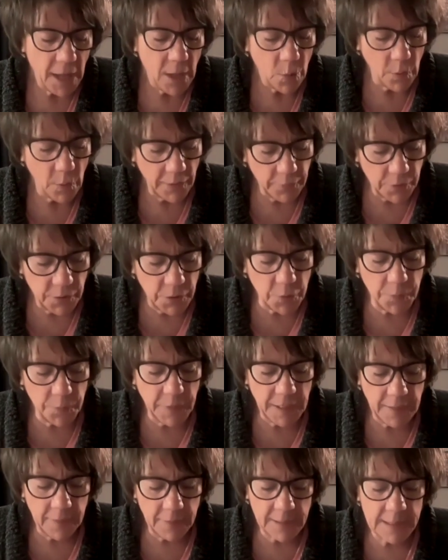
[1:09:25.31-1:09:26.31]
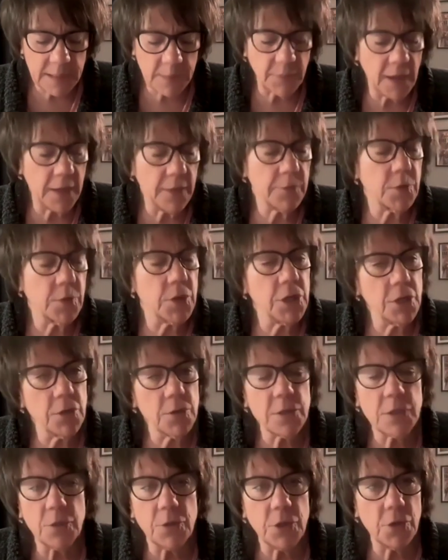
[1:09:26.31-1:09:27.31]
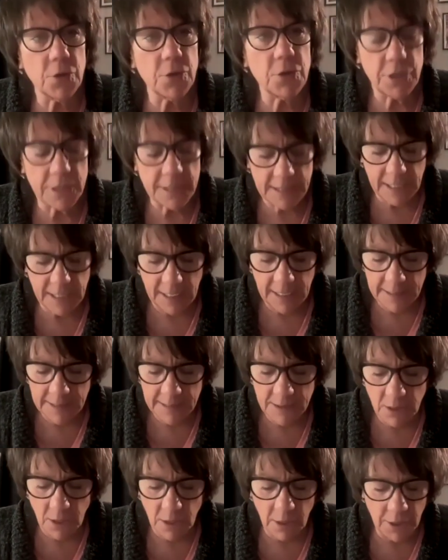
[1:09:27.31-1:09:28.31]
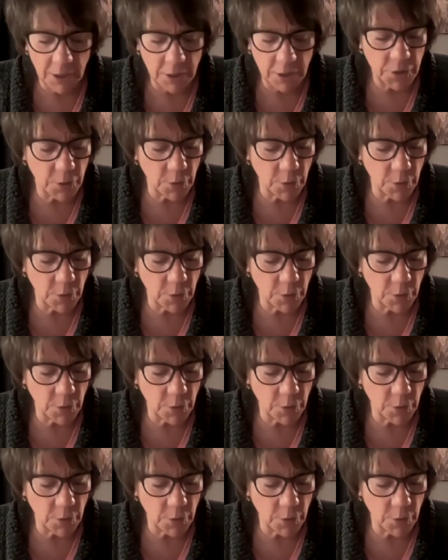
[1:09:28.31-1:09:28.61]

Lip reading: Whether you've been in this fight for years or you're just getting started,